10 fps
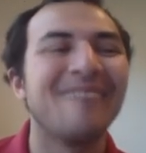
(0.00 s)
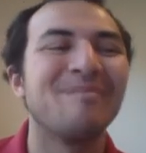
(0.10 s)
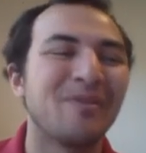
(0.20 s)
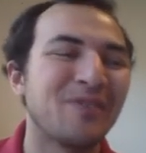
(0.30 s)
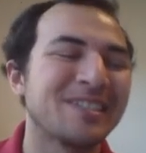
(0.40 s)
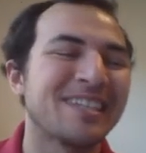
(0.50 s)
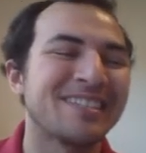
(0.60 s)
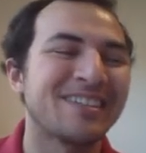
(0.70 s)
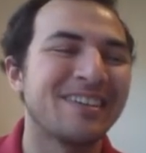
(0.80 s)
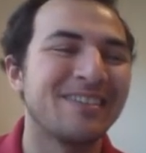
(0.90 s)
but first I
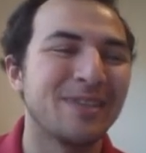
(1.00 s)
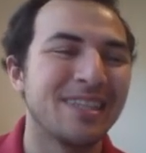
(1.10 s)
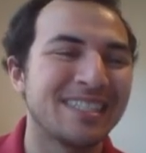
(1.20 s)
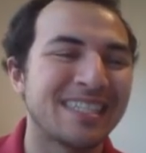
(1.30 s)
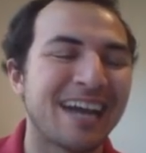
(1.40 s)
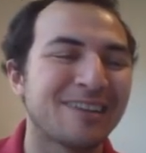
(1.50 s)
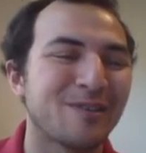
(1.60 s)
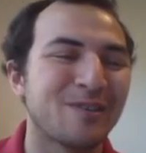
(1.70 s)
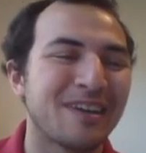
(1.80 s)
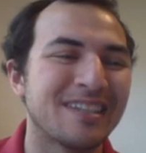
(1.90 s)
started with these
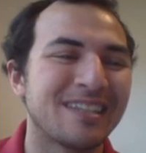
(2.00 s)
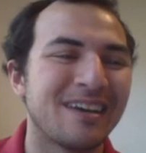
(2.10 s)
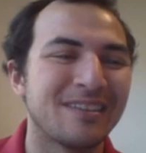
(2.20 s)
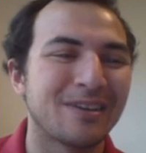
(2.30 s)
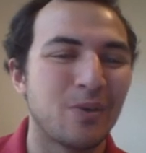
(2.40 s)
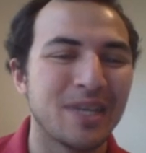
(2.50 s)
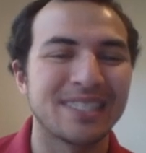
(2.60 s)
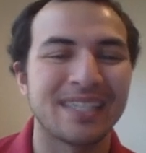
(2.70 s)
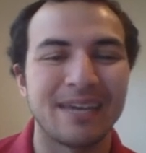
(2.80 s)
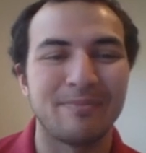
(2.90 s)
tactical threats on the queen
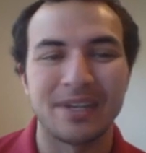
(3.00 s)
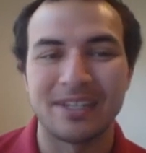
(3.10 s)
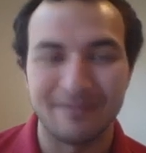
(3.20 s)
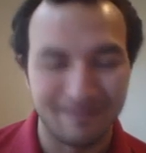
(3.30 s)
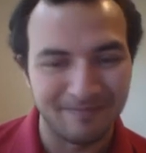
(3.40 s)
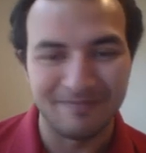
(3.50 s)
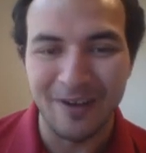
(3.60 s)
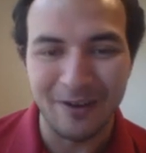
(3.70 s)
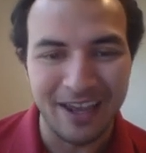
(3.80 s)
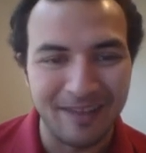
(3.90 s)
side,
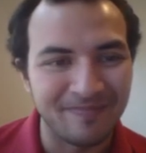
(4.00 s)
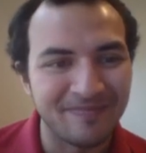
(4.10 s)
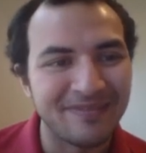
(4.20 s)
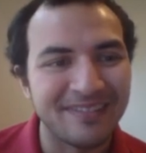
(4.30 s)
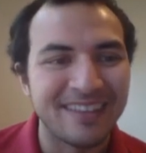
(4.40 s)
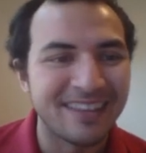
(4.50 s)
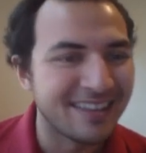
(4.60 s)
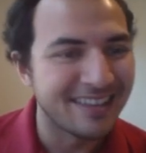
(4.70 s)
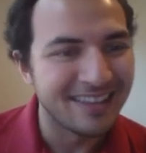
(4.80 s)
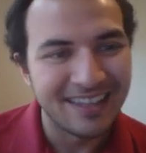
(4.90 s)
okay.
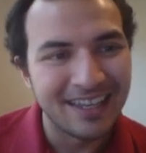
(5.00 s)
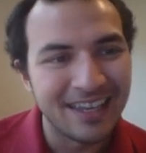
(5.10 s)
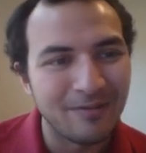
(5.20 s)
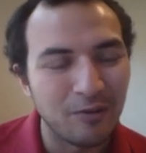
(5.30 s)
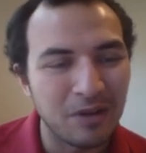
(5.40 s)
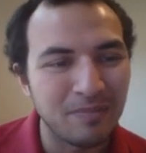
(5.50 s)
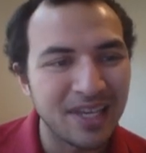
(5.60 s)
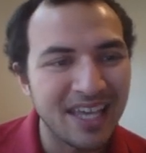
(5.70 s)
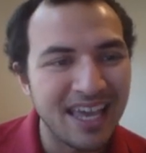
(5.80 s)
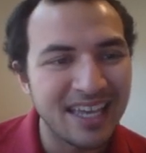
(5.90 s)
Rook
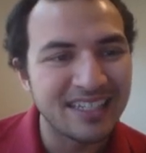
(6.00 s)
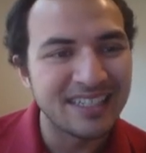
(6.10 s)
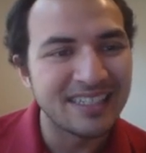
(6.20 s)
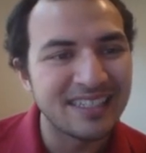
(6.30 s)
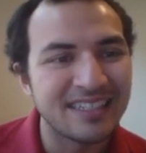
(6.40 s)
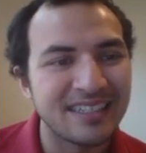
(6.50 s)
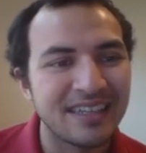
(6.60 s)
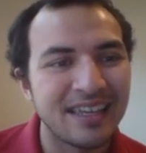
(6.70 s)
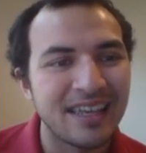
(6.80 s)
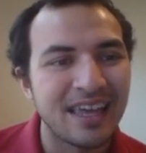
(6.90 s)
b8,
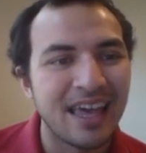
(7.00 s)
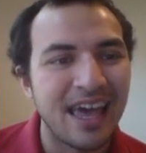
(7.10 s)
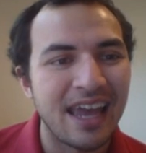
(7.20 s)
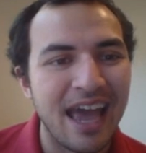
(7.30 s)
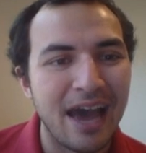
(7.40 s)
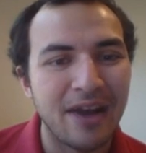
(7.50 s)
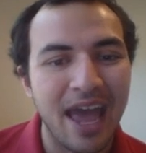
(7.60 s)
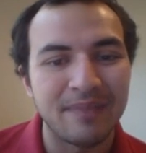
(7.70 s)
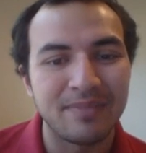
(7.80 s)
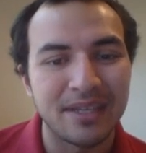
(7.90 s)
and now
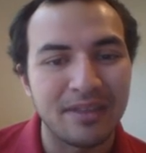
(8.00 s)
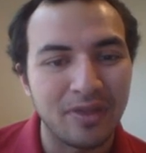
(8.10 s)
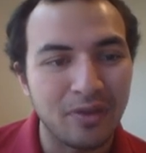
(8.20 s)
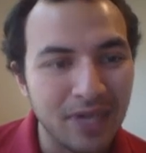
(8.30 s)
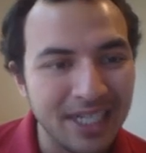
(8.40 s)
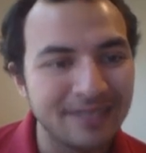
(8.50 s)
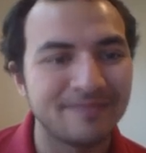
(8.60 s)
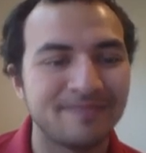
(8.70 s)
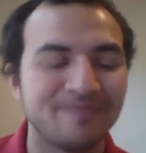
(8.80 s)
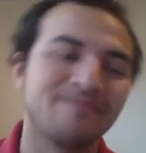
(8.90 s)
knight b3,
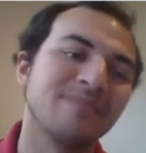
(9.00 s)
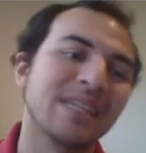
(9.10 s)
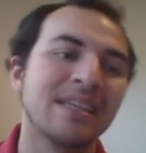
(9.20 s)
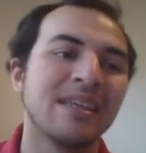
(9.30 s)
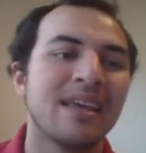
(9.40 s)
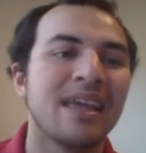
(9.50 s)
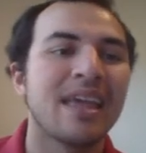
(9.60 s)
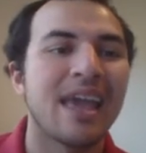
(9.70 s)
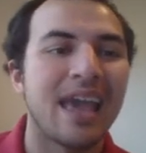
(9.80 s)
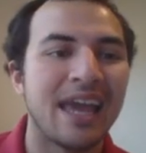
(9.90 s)

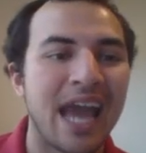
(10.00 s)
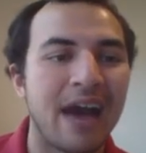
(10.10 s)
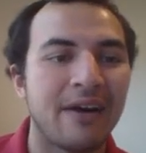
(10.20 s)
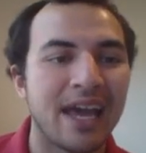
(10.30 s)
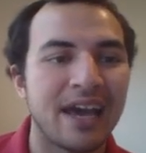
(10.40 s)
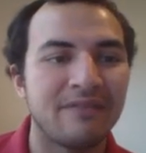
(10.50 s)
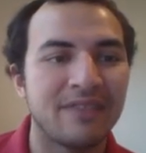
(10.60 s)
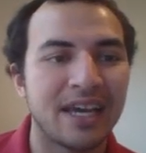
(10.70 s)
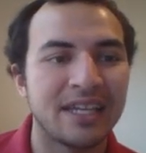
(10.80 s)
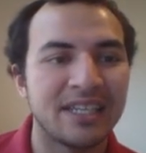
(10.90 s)
and now I have
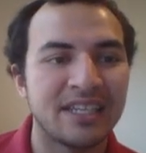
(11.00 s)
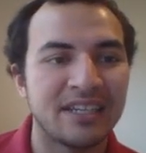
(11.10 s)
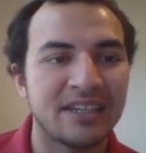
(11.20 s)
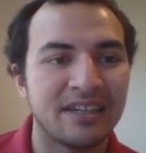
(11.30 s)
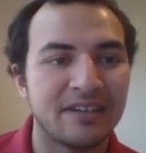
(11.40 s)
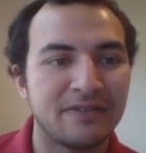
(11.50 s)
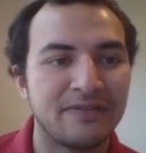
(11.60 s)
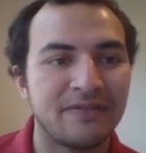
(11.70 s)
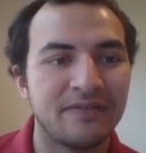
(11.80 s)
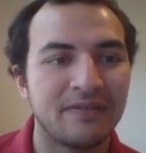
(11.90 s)
the idea of
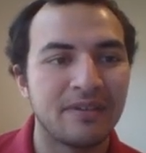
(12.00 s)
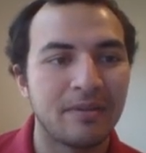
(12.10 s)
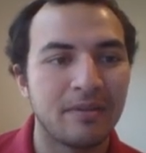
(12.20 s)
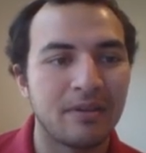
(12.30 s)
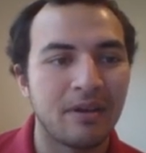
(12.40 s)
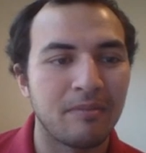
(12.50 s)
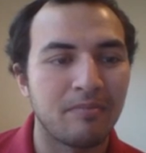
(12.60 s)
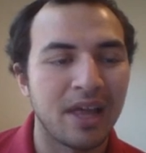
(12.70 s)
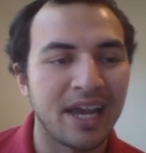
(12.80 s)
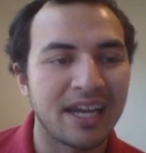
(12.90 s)

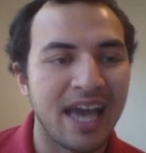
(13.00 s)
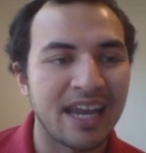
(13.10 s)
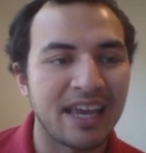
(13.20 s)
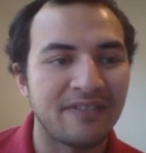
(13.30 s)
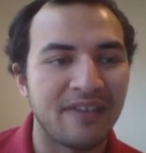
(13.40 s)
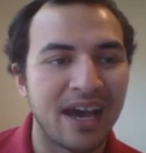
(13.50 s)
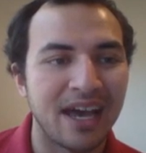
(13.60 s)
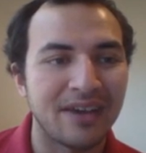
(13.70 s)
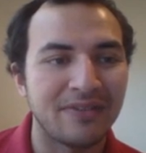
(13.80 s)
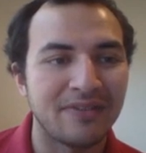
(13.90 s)
playing knight
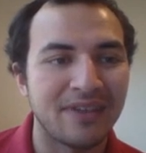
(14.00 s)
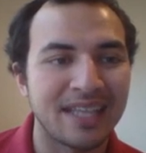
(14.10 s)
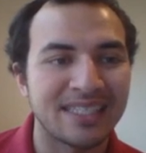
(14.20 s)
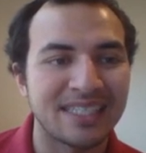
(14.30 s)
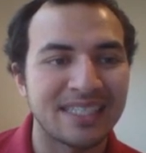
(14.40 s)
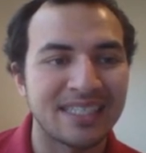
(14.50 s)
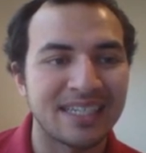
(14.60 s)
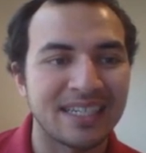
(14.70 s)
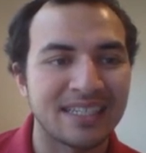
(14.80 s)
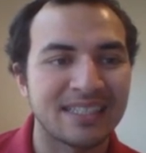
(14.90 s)
a5, knight
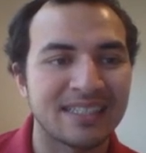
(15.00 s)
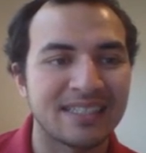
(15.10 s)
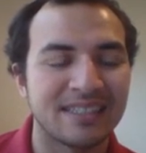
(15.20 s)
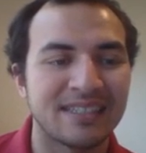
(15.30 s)
c6,